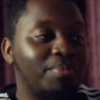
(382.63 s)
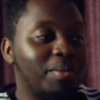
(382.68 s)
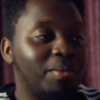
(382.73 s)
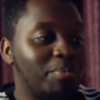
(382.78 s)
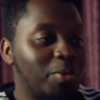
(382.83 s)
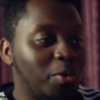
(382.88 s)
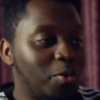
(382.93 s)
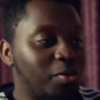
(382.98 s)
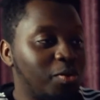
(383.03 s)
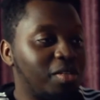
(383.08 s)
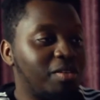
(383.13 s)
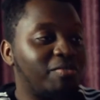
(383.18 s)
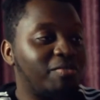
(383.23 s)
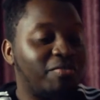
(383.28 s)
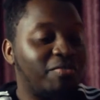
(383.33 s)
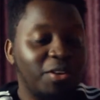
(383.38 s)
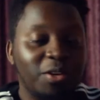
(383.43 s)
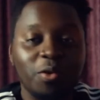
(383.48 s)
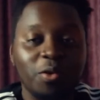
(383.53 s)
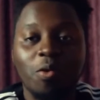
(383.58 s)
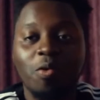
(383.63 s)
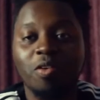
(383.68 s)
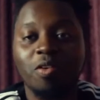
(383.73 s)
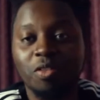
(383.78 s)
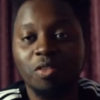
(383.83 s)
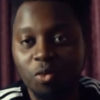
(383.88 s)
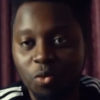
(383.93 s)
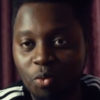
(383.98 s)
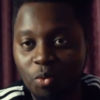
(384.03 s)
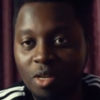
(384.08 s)
The music video
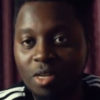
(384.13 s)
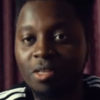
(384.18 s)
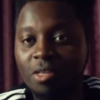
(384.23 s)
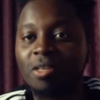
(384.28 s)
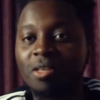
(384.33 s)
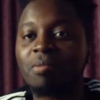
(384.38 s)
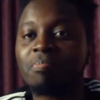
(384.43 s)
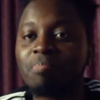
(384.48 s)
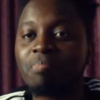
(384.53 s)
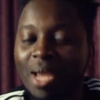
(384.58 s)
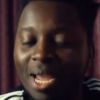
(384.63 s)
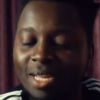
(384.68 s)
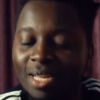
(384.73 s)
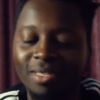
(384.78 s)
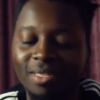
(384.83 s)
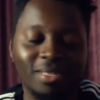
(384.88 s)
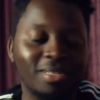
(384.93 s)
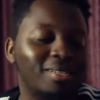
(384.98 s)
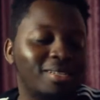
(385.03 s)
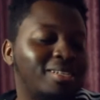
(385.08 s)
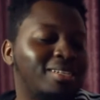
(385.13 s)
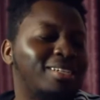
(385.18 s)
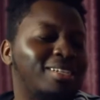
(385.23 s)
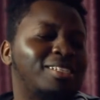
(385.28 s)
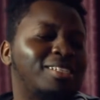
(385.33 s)
is really amazing.